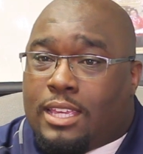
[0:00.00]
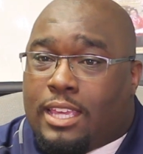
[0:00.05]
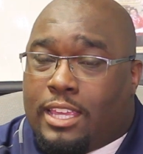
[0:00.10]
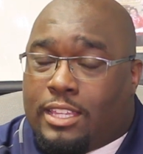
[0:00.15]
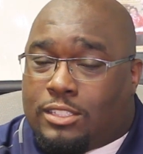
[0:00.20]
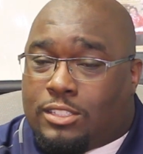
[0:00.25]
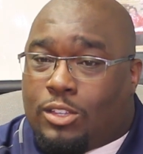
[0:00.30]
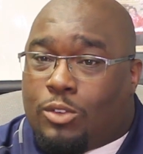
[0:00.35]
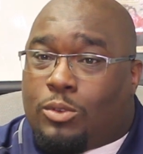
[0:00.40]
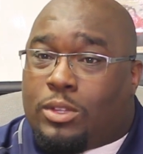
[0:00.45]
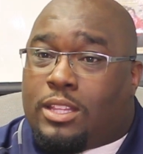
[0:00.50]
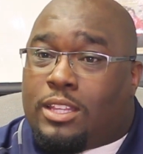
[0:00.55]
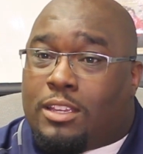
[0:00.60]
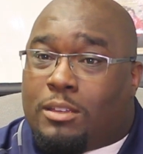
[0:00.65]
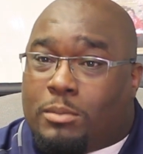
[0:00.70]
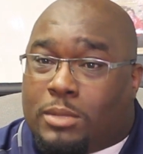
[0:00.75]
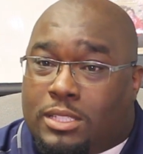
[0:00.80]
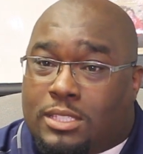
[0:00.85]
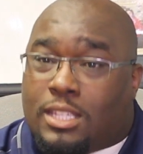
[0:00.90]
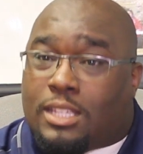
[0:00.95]
And so with
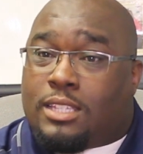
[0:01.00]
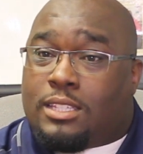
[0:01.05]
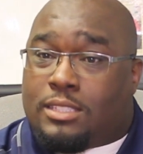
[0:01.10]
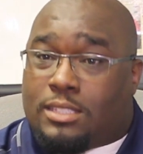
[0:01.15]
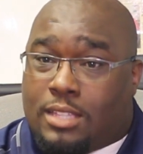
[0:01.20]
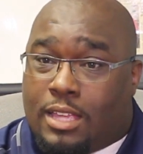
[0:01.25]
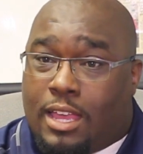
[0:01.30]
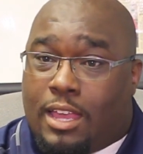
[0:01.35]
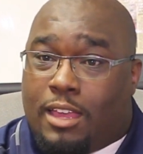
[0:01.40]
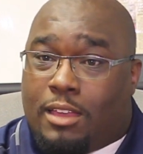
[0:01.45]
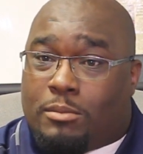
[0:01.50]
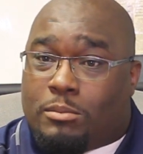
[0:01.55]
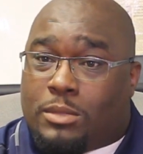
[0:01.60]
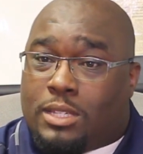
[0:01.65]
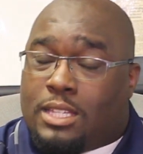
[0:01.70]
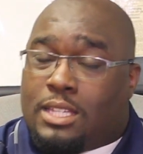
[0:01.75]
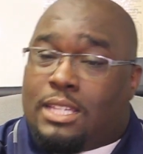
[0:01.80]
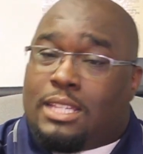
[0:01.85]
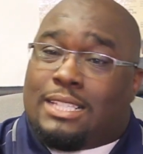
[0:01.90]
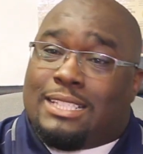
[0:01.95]
him, he took his time,
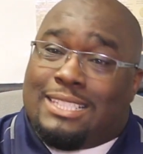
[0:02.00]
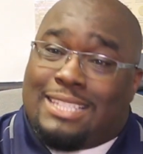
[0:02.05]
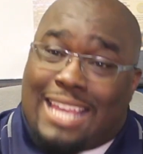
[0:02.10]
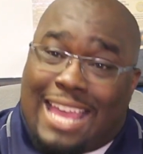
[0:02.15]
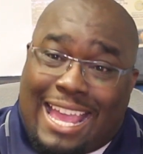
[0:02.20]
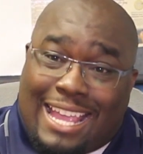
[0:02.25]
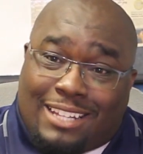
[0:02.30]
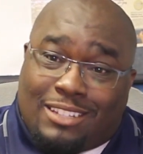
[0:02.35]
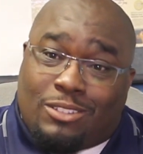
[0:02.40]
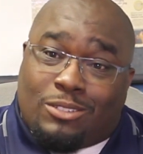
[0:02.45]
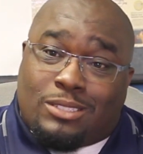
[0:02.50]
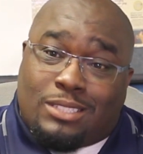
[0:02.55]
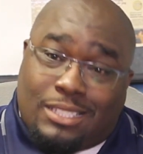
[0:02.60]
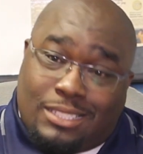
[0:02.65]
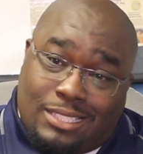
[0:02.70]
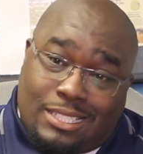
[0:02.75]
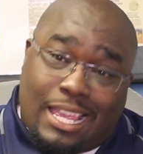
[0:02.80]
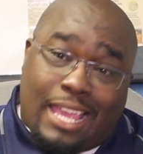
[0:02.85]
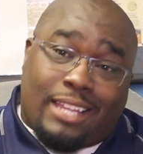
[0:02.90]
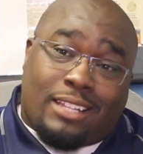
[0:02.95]
diagnosed
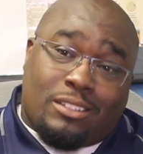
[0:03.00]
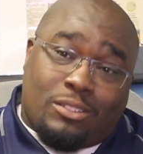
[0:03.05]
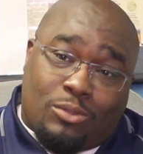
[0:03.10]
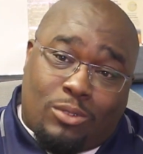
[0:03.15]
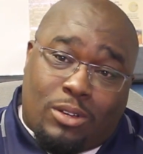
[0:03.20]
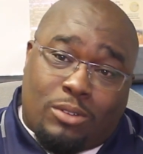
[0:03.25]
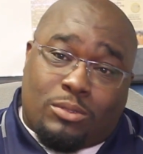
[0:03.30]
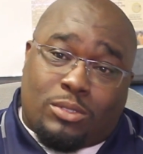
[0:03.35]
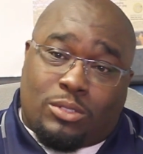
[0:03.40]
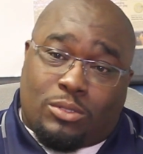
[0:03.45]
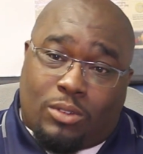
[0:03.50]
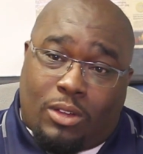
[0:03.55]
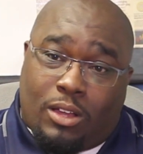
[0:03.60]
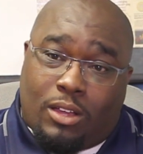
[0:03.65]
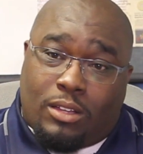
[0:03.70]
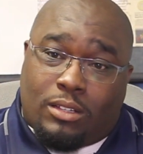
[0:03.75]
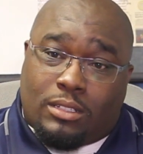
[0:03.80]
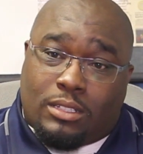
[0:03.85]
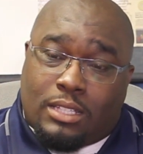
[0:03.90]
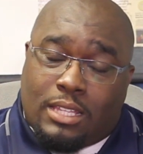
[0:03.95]
exactly what was
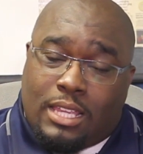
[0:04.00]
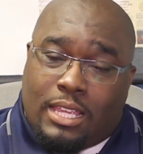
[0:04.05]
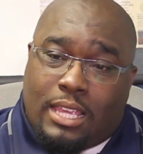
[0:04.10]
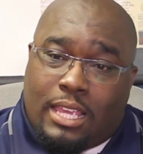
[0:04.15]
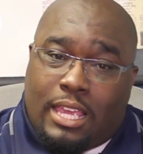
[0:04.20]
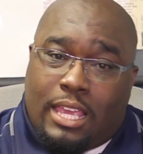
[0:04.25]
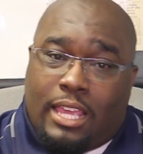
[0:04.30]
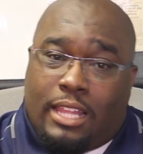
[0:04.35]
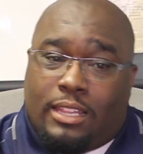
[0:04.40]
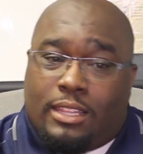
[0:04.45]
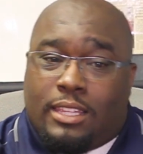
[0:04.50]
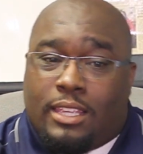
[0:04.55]
wrong, and